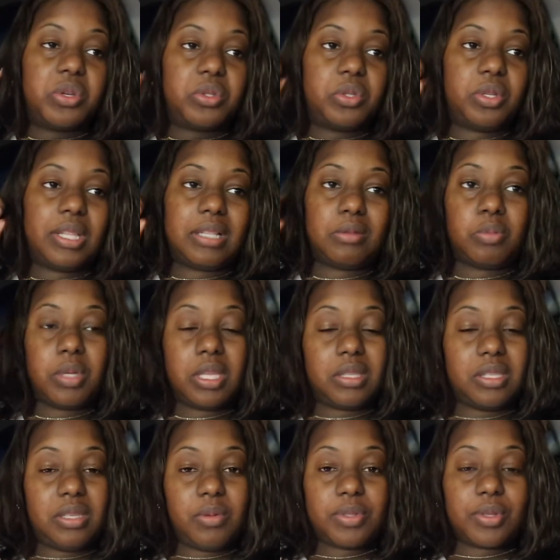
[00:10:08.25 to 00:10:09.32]
So that we
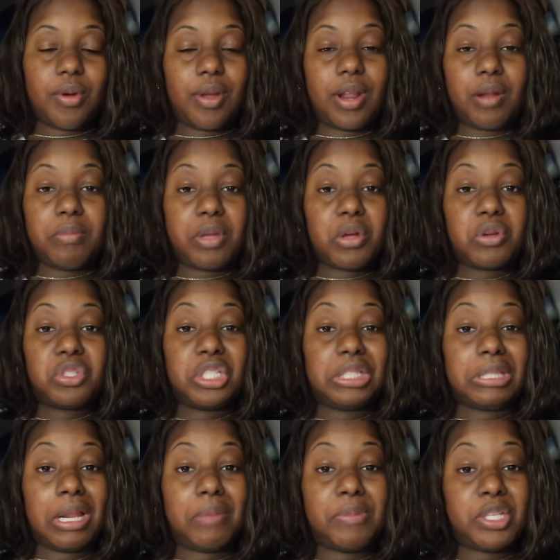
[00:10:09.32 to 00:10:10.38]
can see what's going on, because
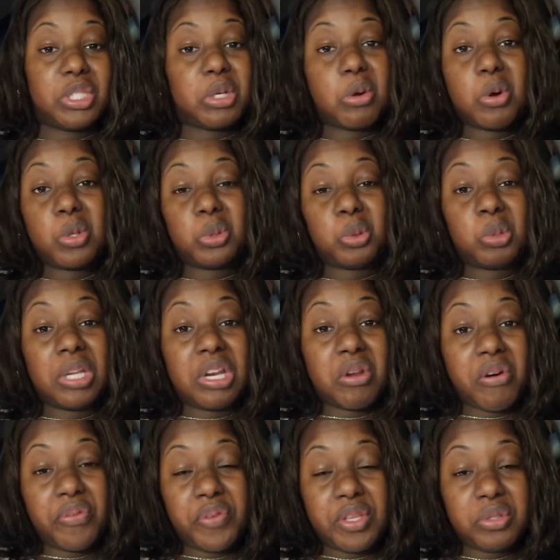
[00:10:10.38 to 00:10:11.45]
she tell me she go to
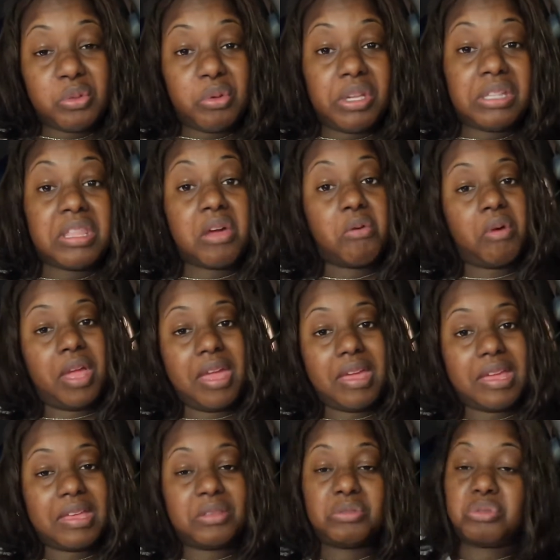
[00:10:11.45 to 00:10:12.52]
the office to get the
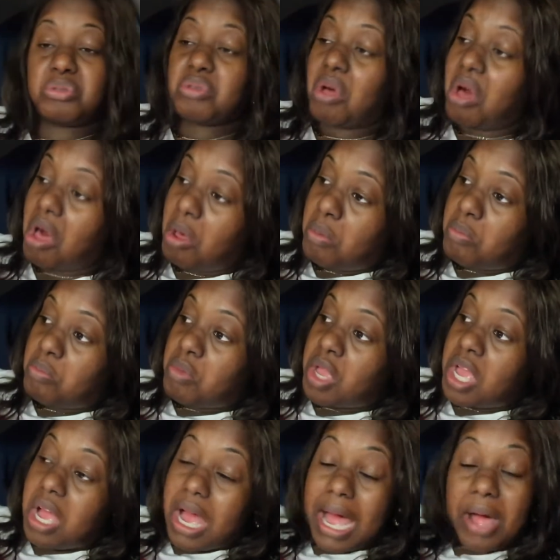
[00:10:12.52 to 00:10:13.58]
wings. So
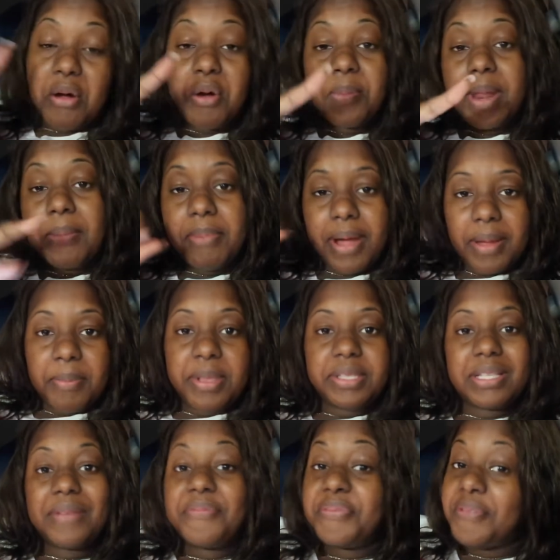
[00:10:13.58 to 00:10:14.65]
I hope they bring me
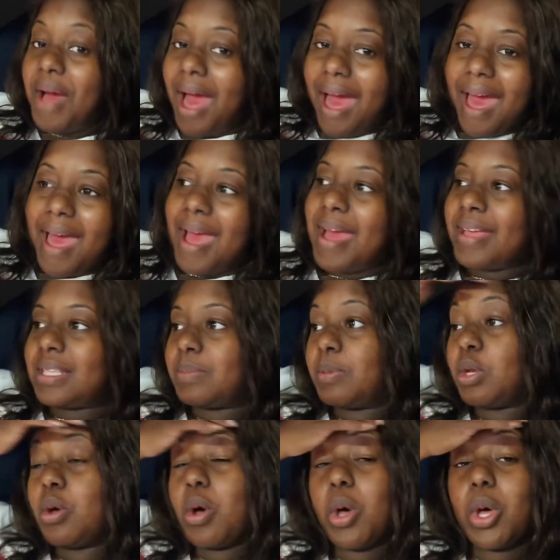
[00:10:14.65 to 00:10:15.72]
some fries,
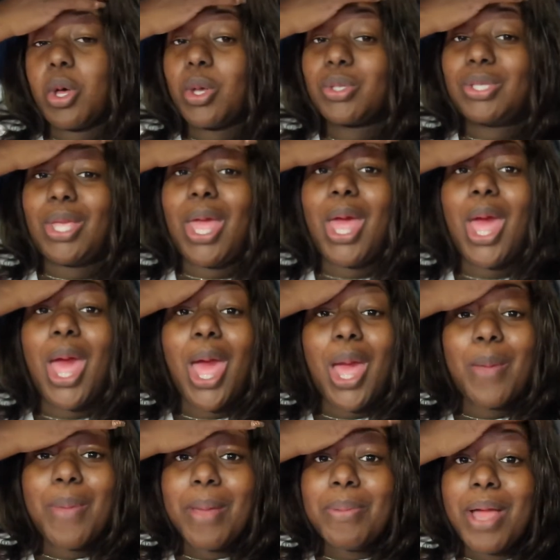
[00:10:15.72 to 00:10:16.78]
because
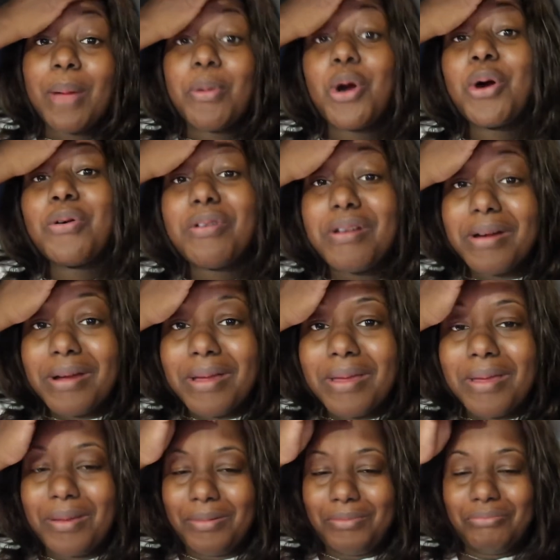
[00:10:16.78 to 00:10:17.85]
hey baby, I'm
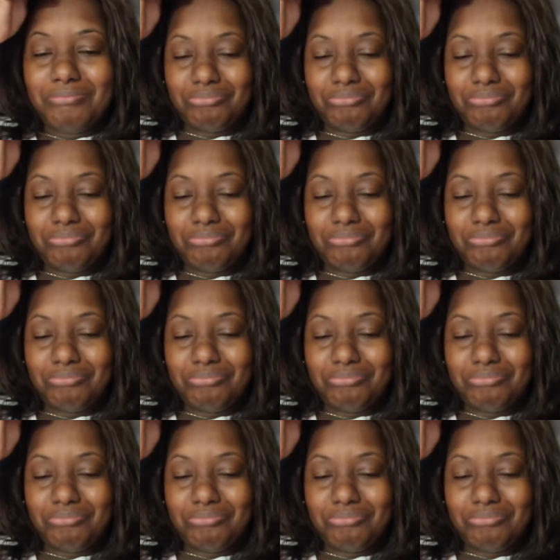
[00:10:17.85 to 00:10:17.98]
hungry.